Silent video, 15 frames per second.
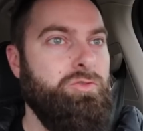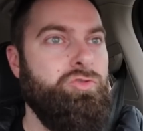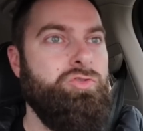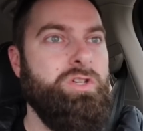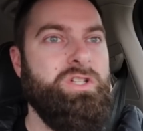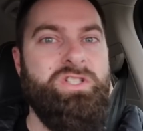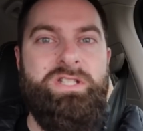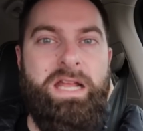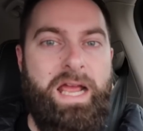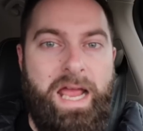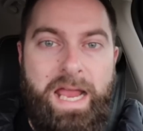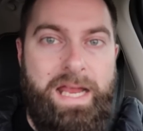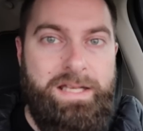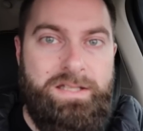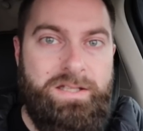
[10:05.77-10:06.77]
6 to
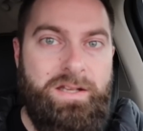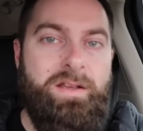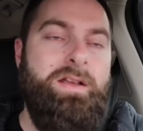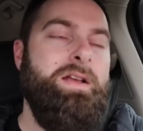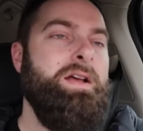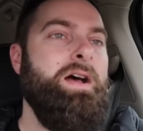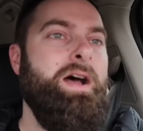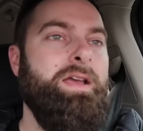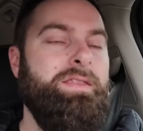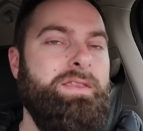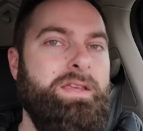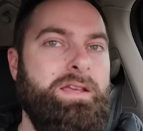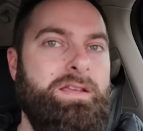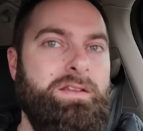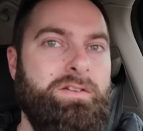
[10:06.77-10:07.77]
8, I
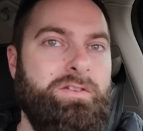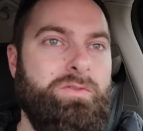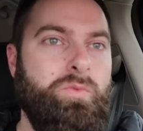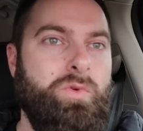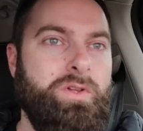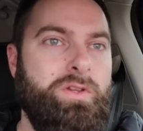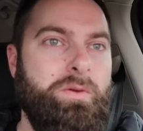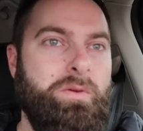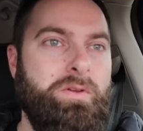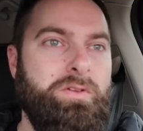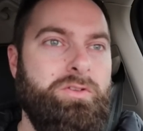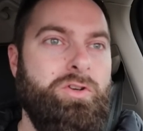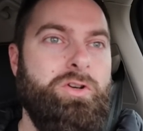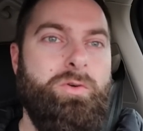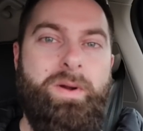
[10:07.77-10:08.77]
think is what
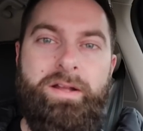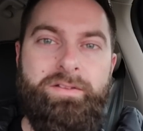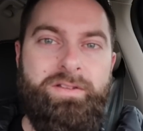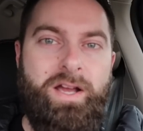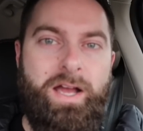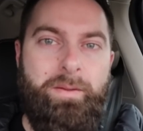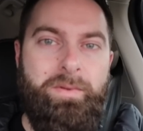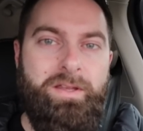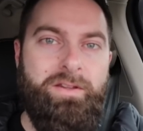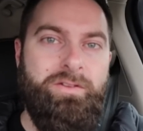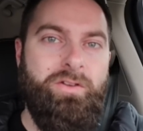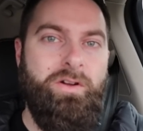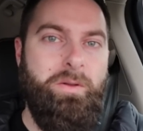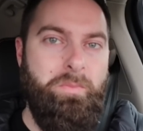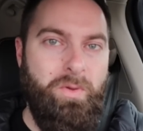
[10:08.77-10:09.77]
the turnaround time
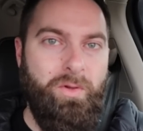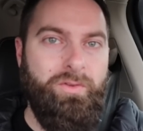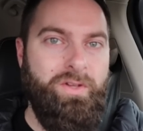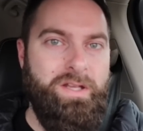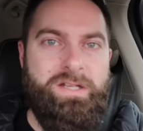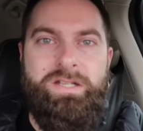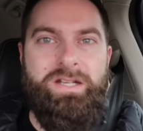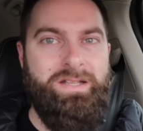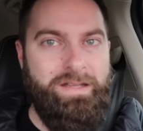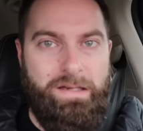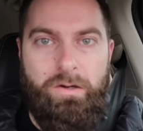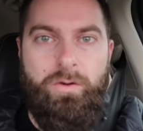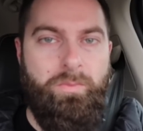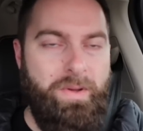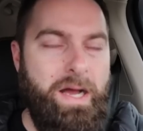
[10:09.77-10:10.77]
is on a built engine
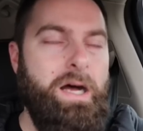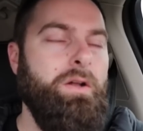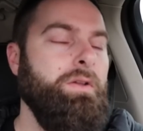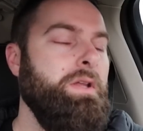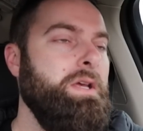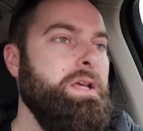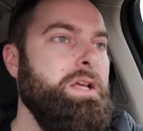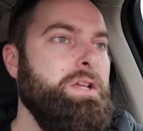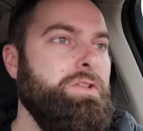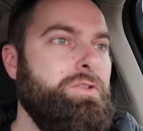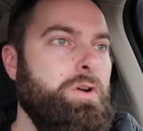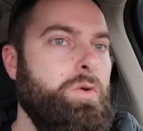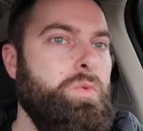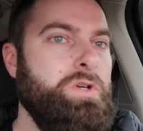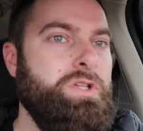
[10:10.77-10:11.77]
thereabout.
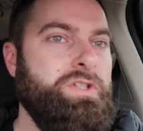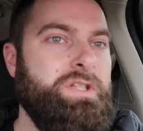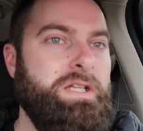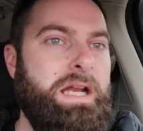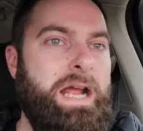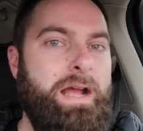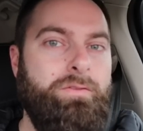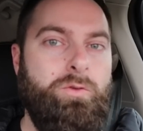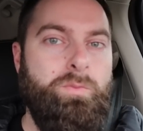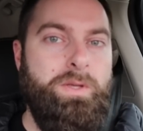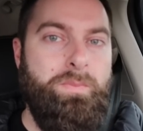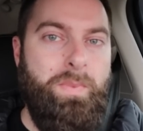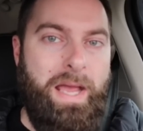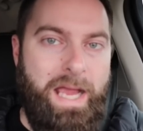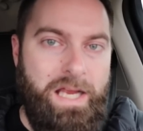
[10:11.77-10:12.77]
So we're just gonna have to
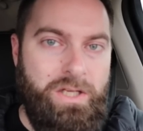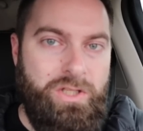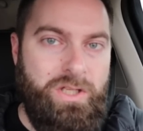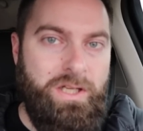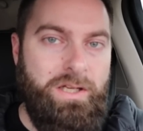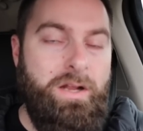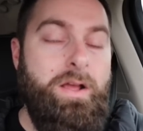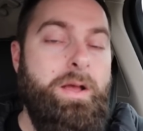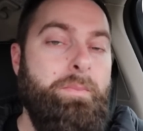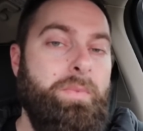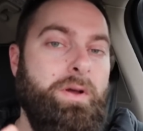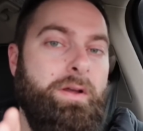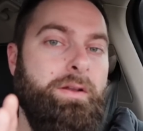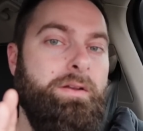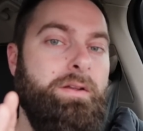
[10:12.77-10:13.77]
be patient,
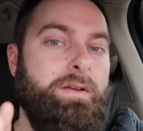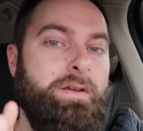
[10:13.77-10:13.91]
but